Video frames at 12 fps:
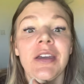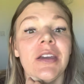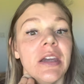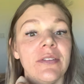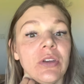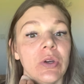
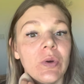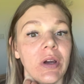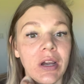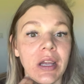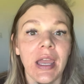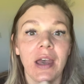If you are
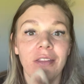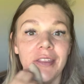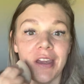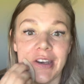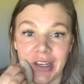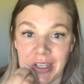a gal
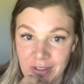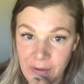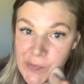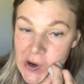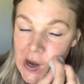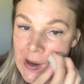that needs a
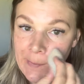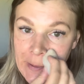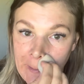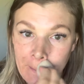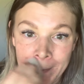primer,